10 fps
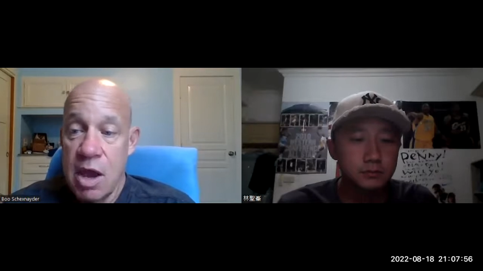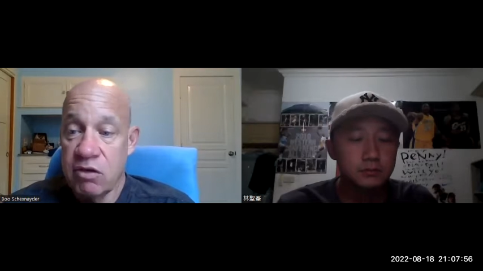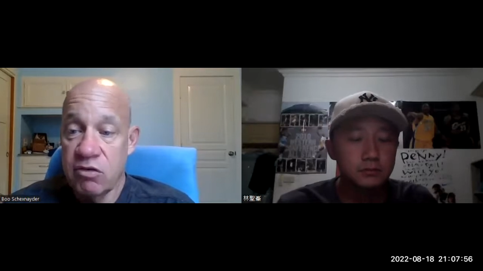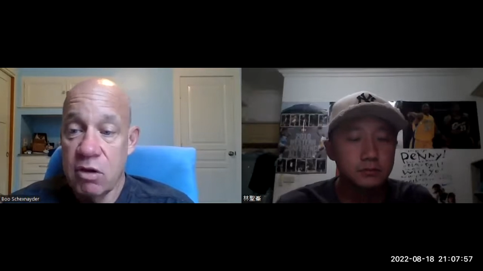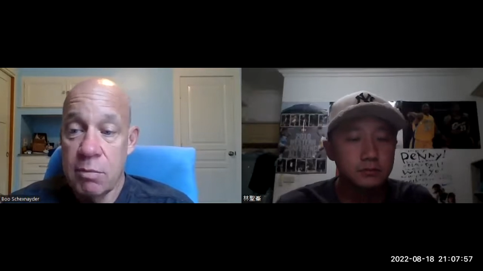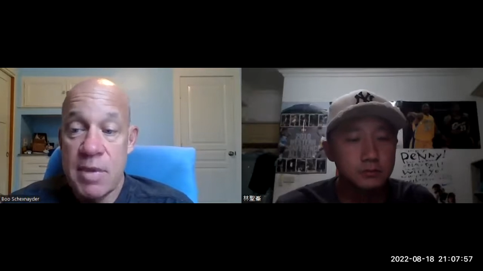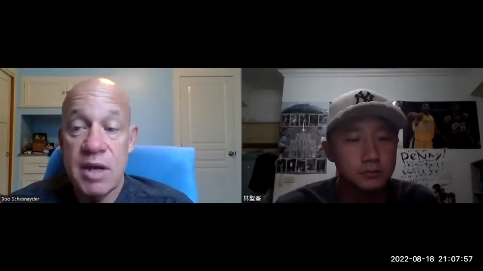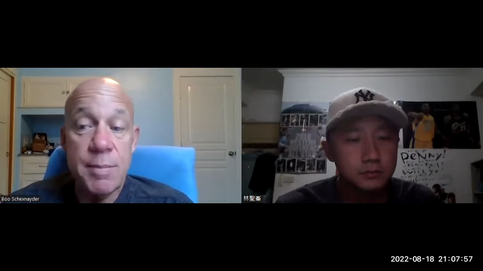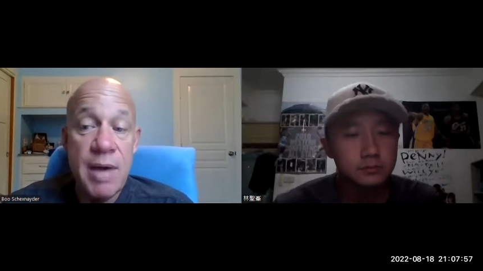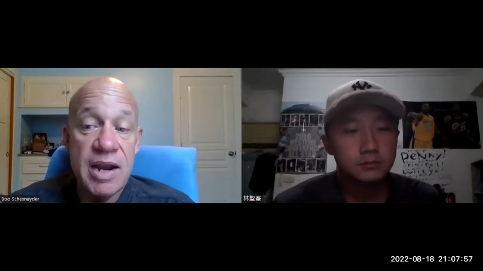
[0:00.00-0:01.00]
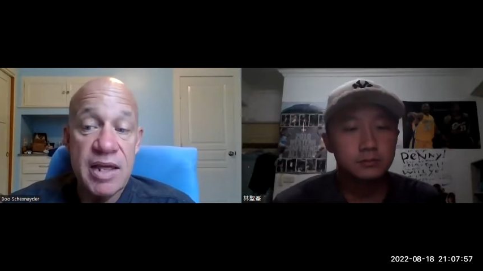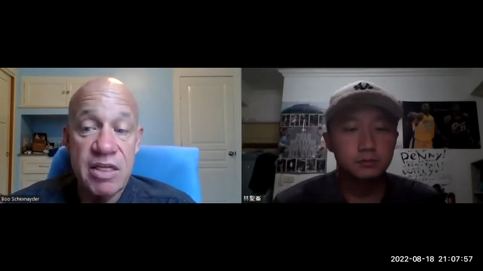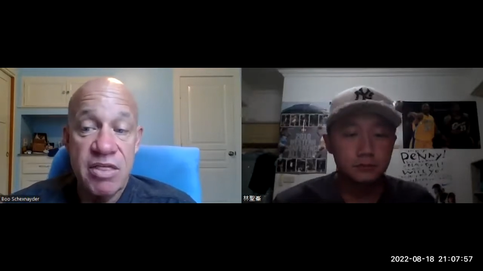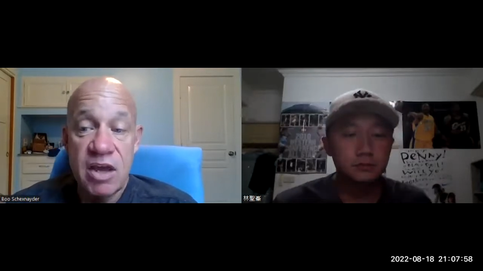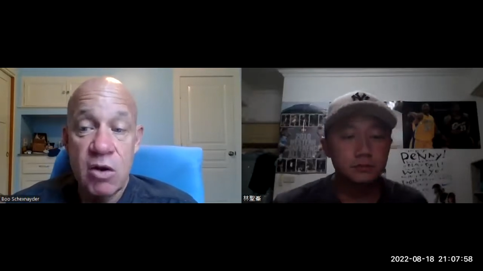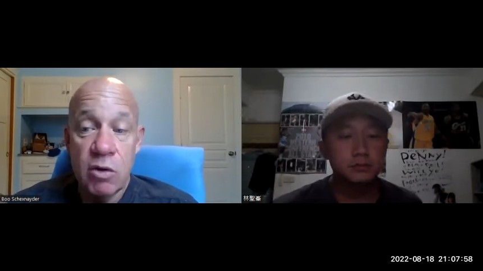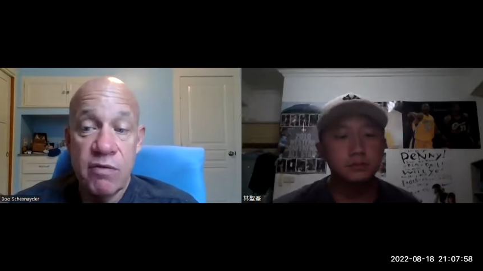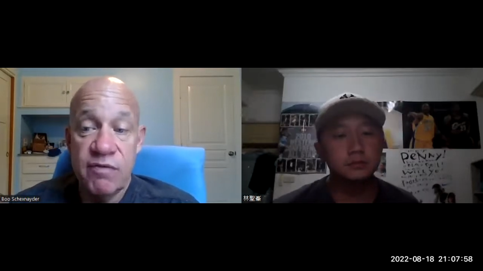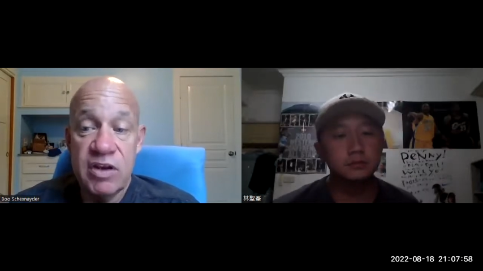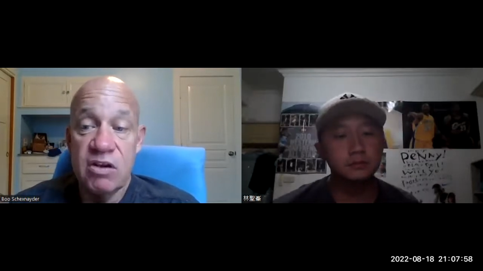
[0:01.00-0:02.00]
Speaker 1: as a metabolic thing or a
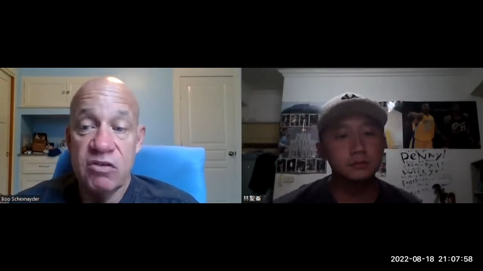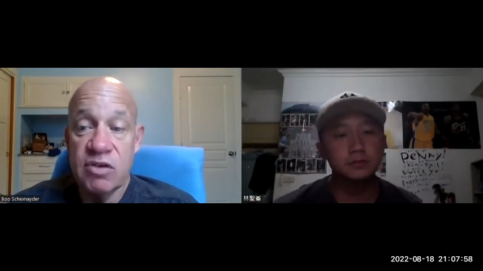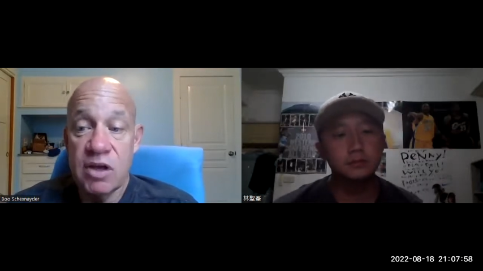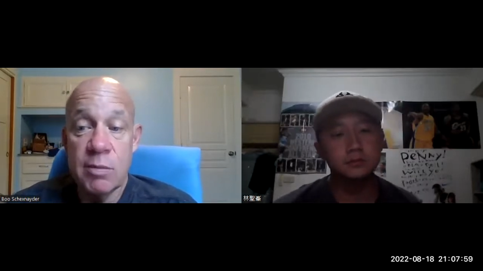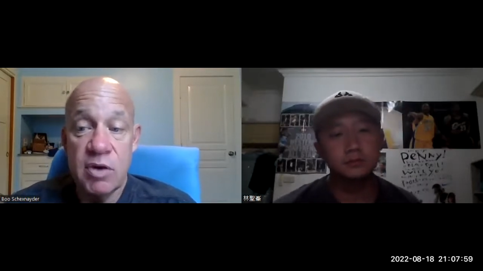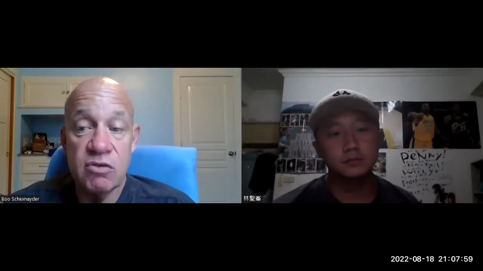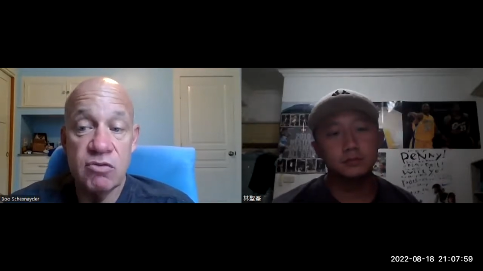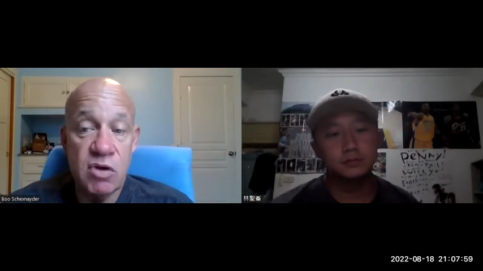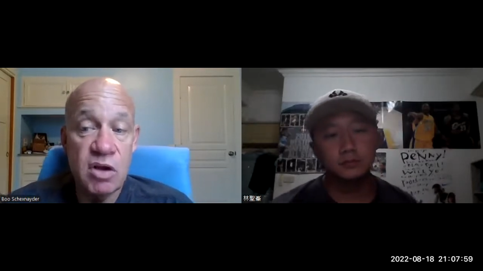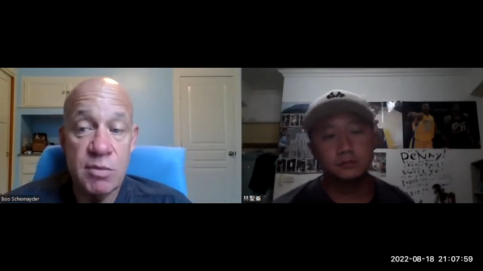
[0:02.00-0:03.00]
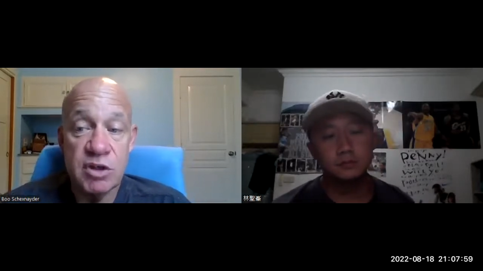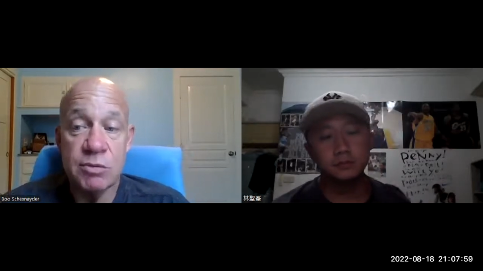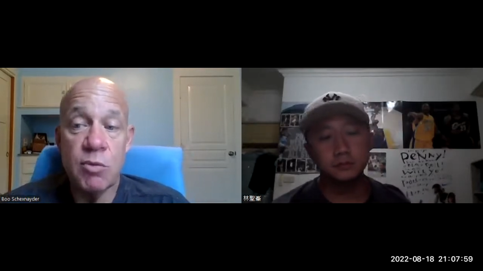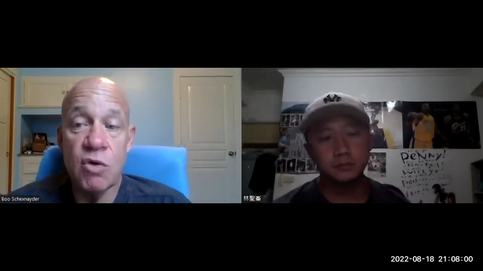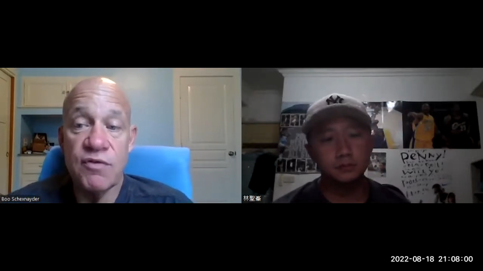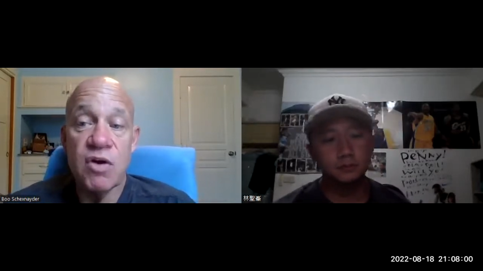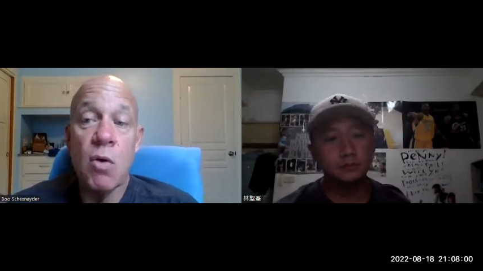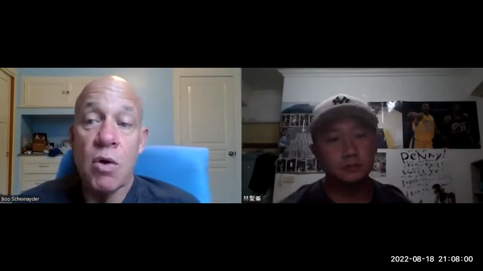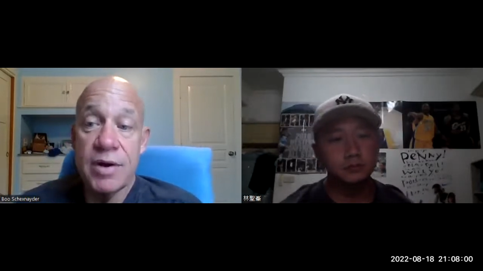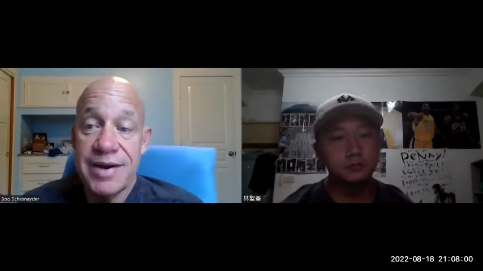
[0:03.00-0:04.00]
fitness thing, but it's really much more of a
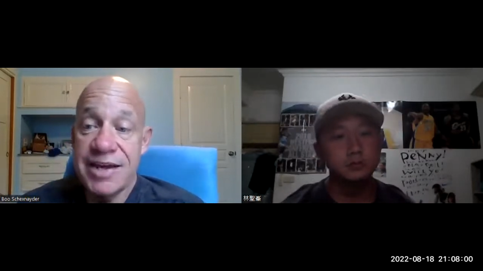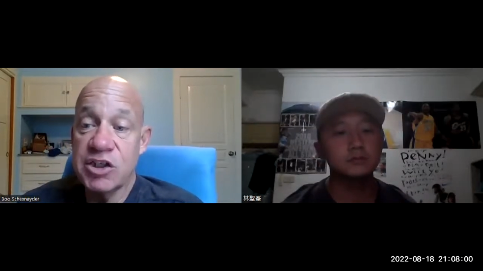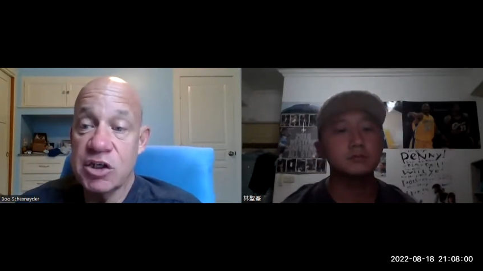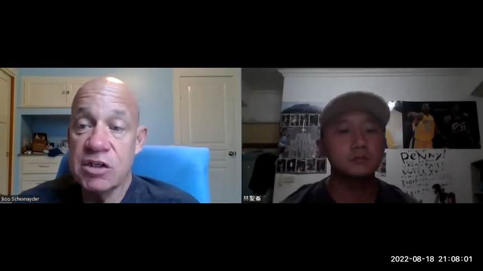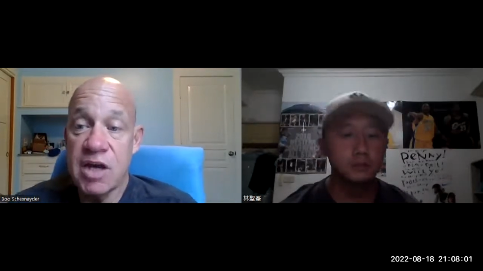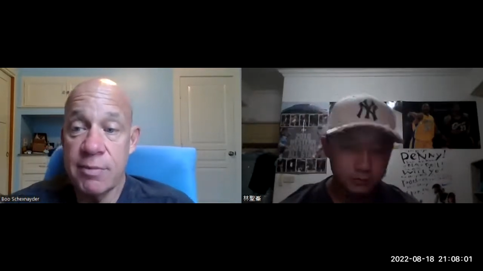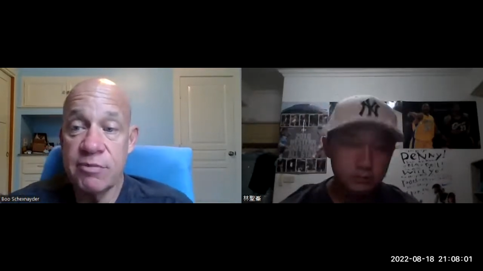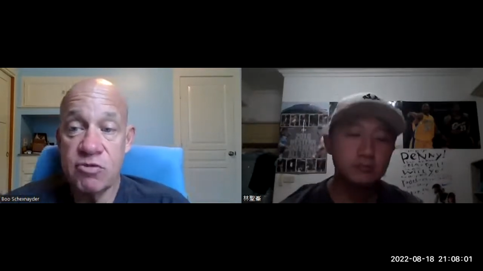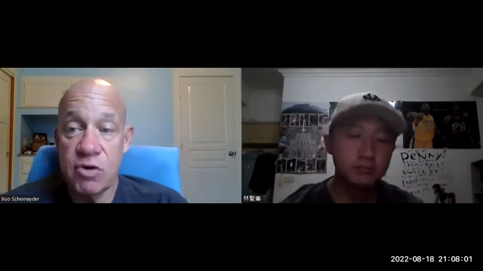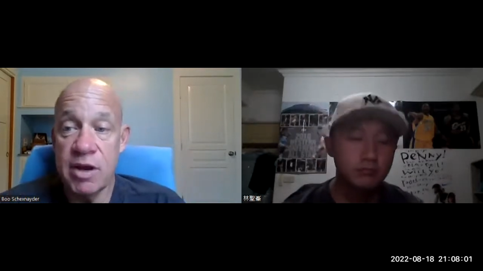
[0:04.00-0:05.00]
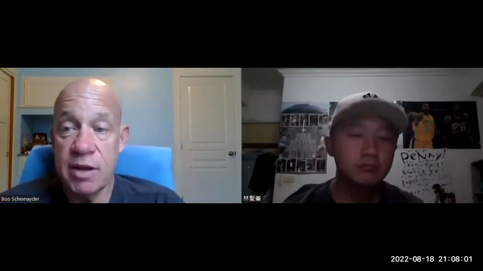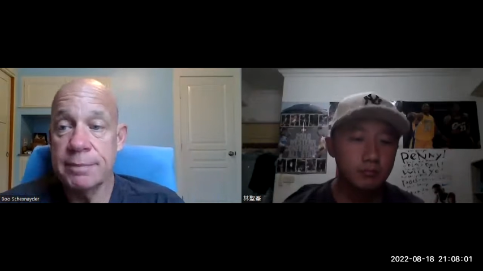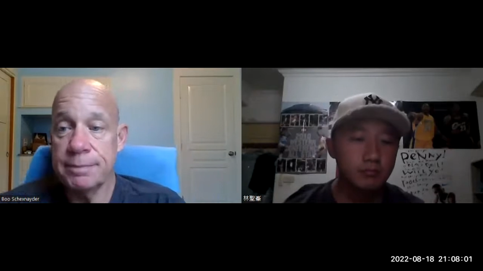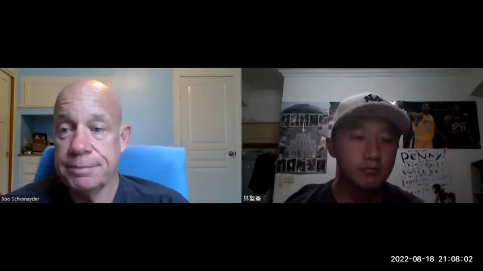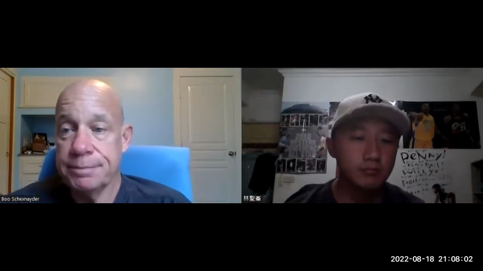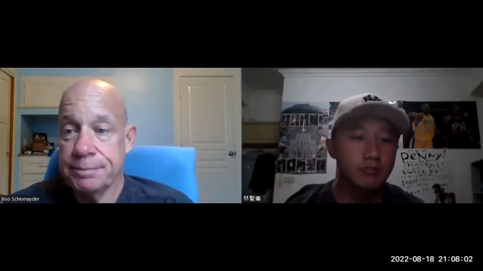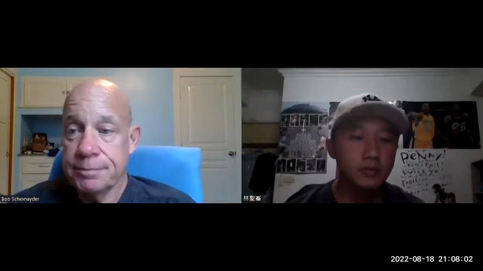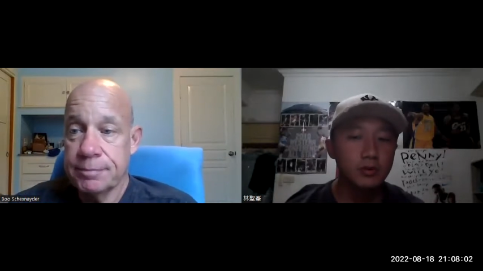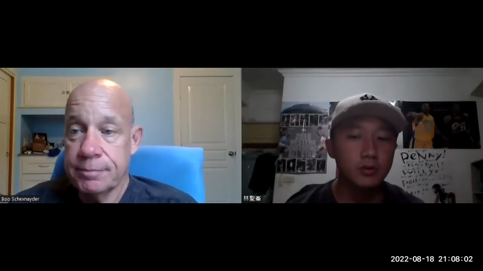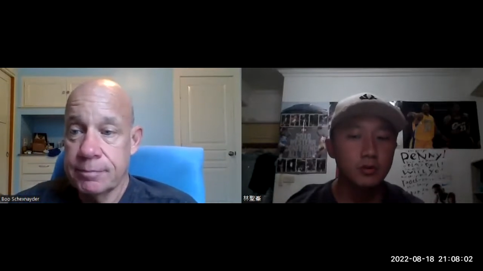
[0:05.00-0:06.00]
coordination type of training.
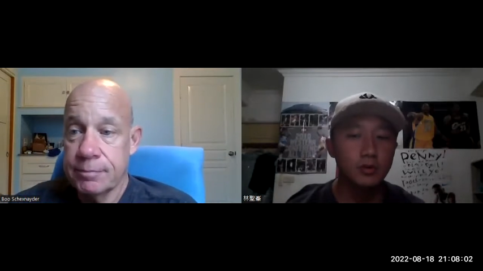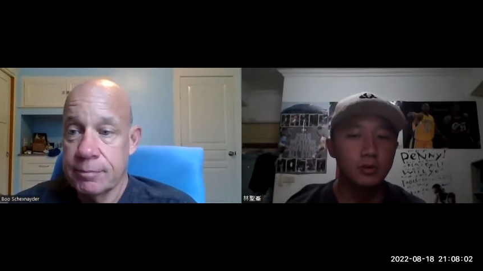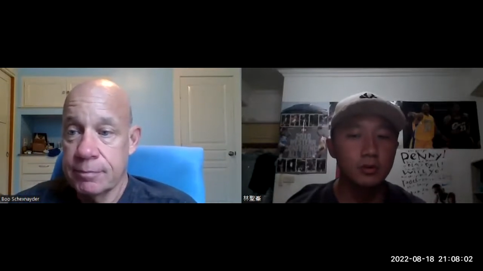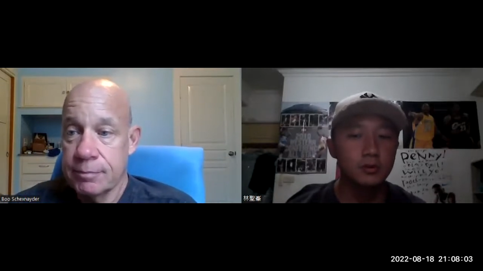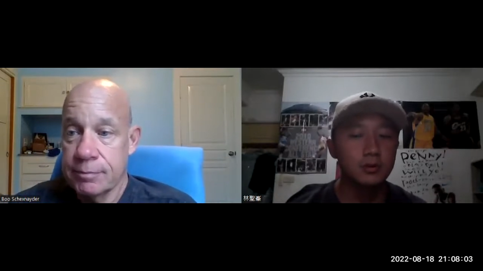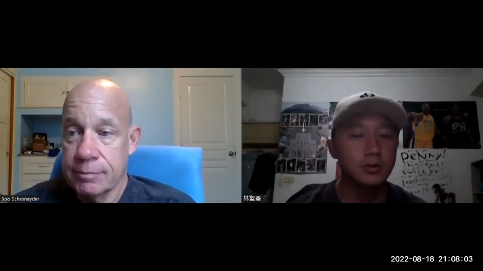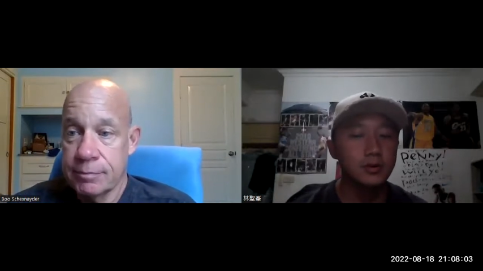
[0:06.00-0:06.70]
Cool.